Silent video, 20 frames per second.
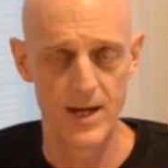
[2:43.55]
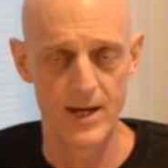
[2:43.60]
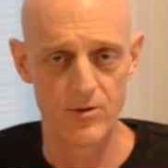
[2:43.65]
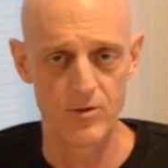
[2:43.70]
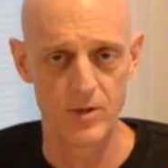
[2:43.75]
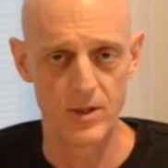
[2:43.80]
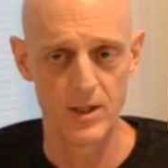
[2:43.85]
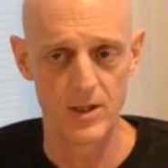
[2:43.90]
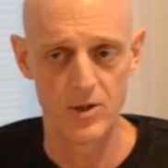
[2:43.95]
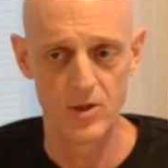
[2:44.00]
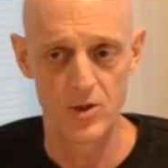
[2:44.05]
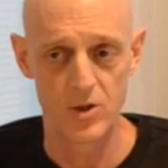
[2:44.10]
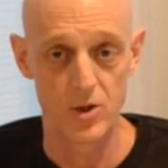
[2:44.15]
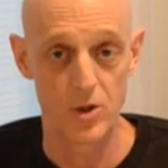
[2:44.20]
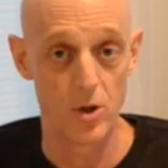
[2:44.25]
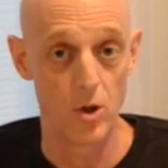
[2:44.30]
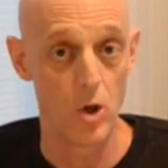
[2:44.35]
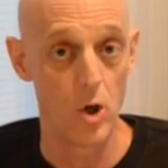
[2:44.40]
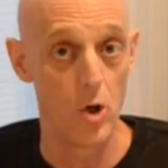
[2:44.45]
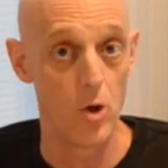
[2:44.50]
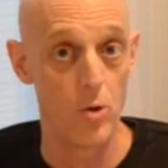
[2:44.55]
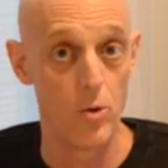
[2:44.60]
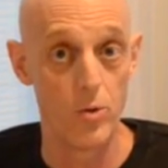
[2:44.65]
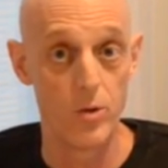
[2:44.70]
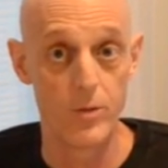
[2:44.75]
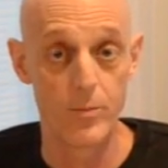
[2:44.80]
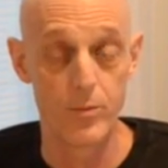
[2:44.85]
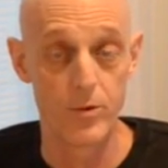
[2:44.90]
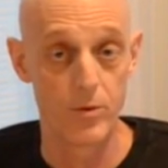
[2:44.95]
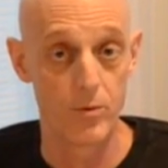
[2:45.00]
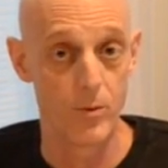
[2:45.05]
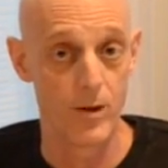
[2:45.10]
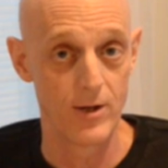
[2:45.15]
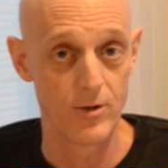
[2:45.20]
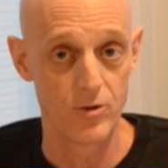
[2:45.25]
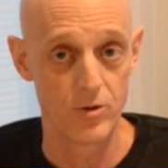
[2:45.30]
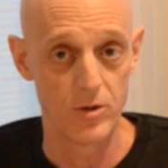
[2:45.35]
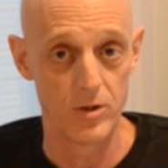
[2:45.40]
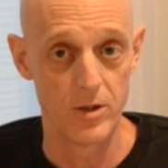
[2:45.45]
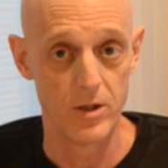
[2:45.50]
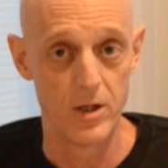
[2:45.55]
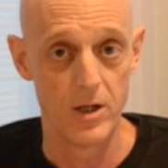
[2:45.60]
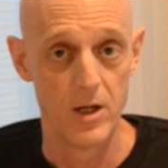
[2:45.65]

actually going to slow the progression